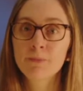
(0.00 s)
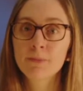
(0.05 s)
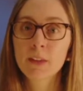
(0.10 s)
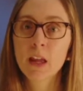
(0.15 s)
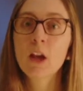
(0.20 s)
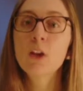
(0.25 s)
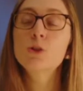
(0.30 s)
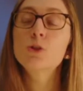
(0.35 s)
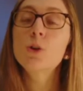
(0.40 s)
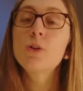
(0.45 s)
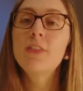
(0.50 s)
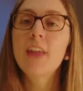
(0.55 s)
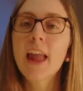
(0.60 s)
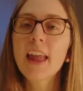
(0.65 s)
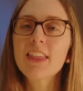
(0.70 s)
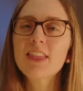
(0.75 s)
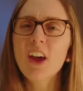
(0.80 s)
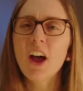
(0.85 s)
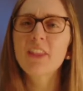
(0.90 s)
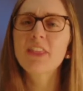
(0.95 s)
So they
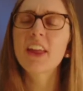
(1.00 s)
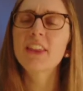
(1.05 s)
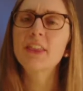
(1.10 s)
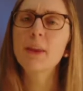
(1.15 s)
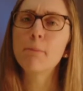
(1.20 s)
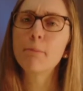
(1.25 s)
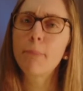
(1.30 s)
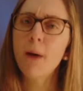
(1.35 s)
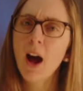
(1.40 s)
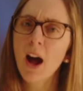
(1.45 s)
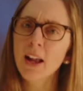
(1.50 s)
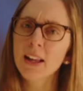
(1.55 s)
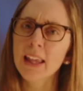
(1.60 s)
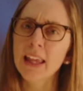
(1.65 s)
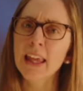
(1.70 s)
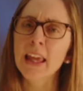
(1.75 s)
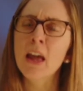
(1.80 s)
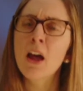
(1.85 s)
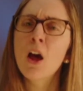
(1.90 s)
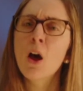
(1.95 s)
thought that the
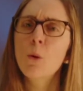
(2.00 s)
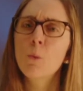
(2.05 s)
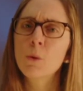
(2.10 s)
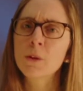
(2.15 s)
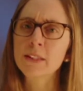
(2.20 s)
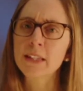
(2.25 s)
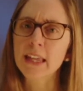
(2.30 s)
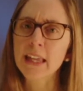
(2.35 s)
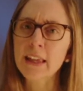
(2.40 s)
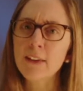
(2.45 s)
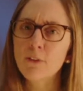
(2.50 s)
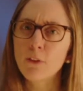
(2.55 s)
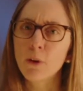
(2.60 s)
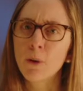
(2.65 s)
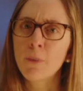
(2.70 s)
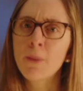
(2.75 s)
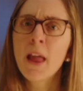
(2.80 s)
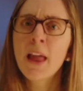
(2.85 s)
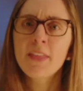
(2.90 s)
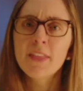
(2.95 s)
body was evil.